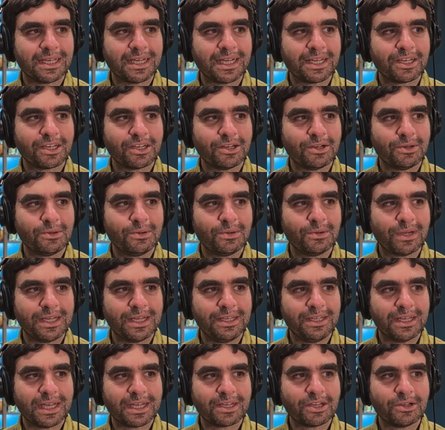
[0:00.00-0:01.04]
go
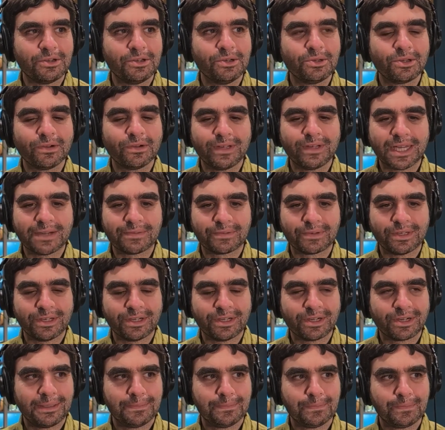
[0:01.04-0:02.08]
usually every
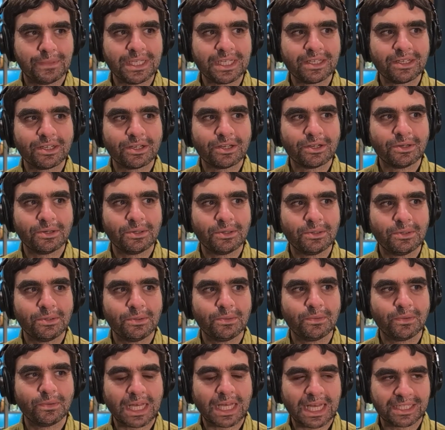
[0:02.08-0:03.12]
year. Didn't
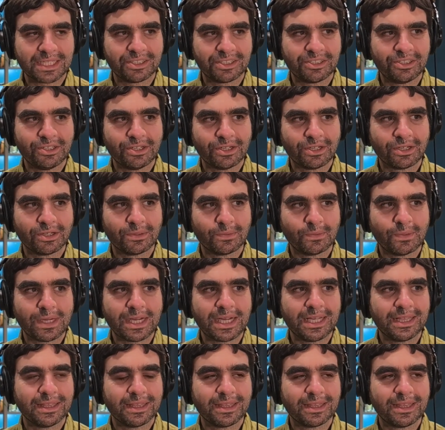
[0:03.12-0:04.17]
go last year,
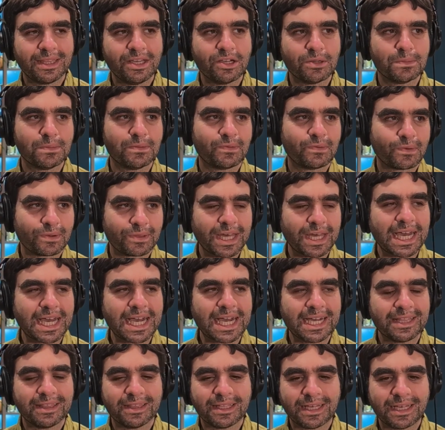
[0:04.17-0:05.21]
went the year before
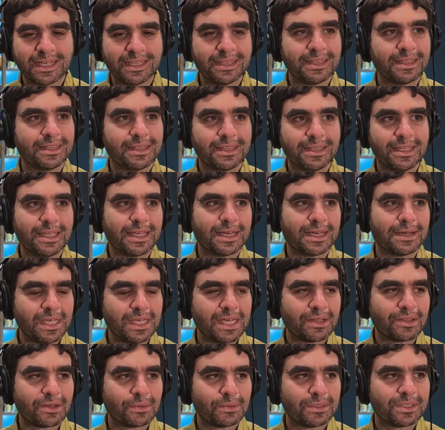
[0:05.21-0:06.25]
that, and then,
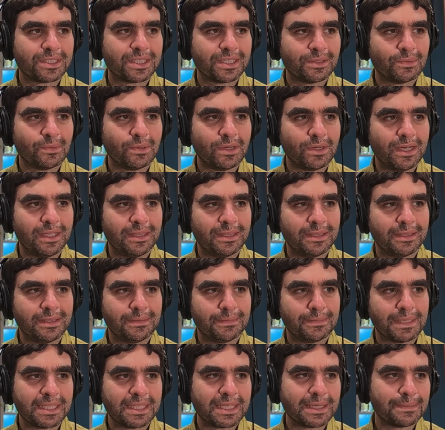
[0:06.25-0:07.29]
there was the one
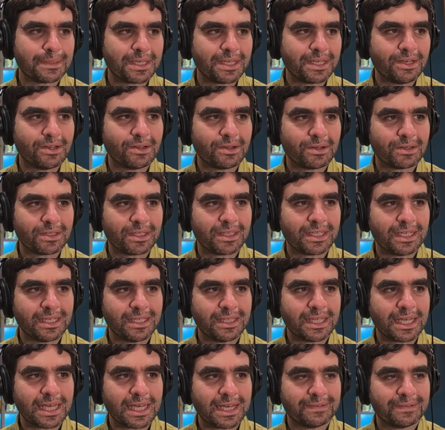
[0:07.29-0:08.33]
pandemic year that they
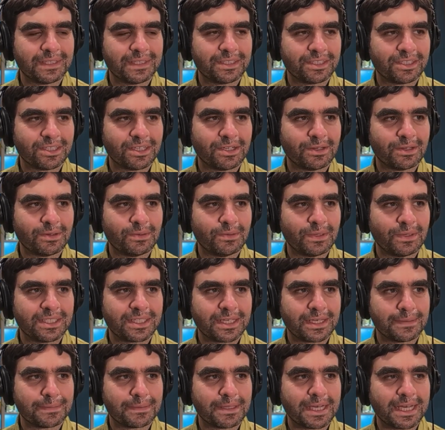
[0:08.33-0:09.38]
didn't have it, so I
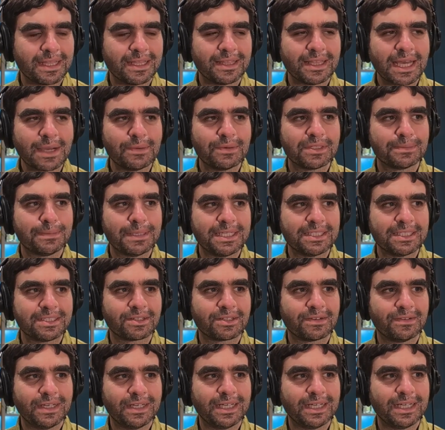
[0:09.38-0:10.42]
skipped that. And that was
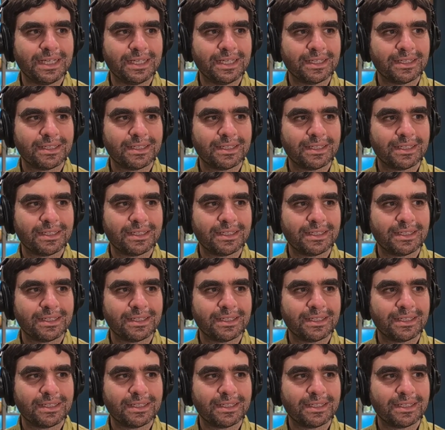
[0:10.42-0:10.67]
basically